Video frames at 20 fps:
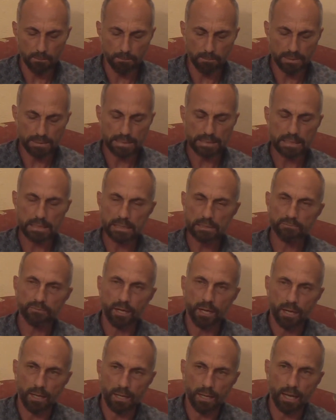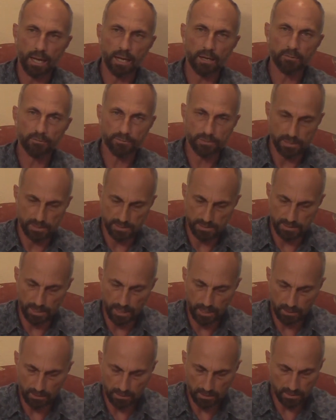believe I have to
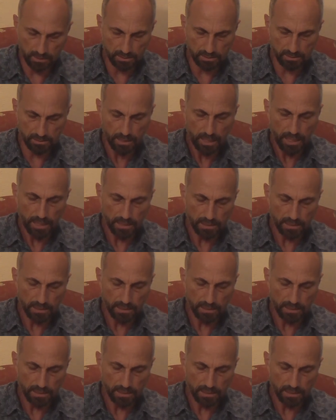state this.